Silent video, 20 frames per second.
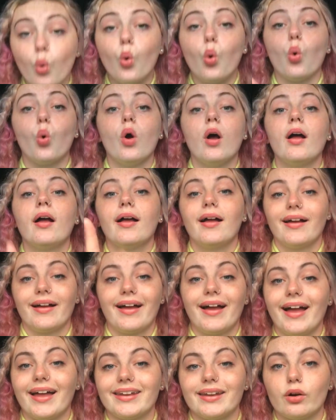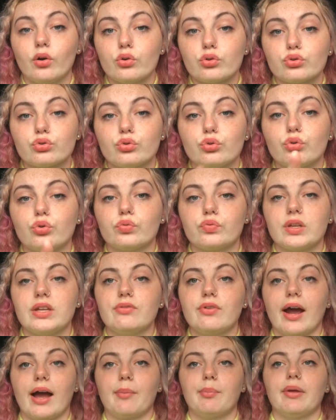Oh, and I also
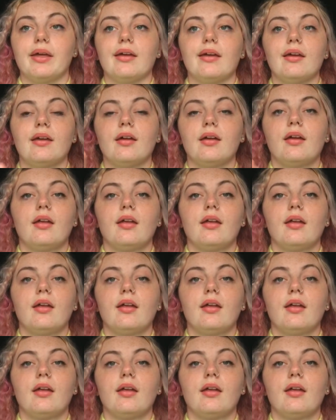rewrap it